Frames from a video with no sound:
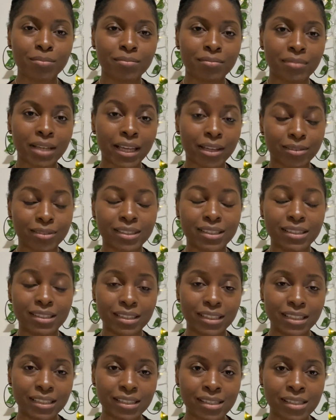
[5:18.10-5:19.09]
health
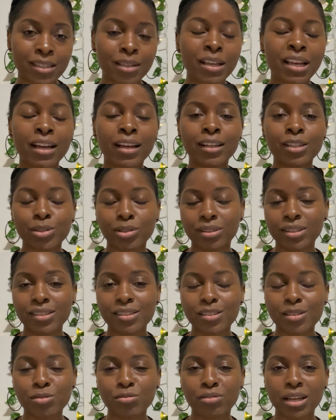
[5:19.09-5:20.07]
needs. So this
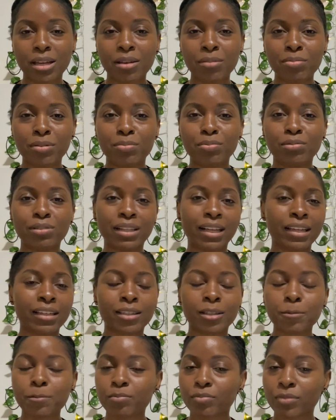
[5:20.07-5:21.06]
is where people like
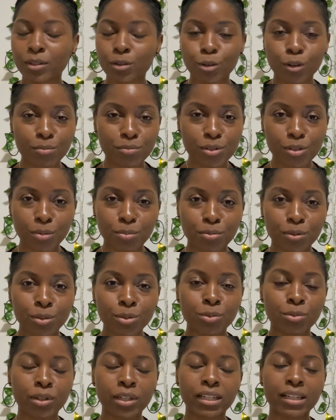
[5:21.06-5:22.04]
home support
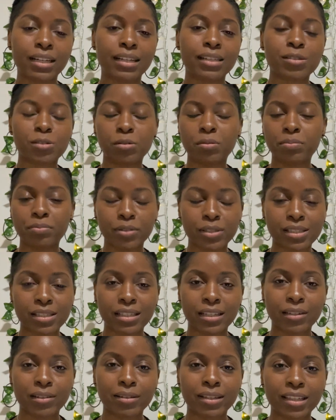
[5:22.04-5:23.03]
workers or
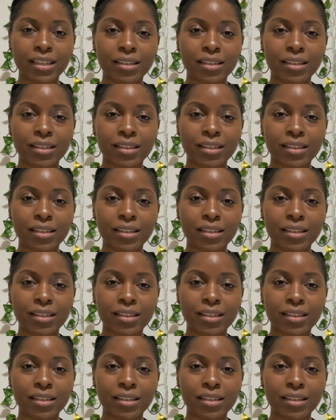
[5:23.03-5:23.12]
personal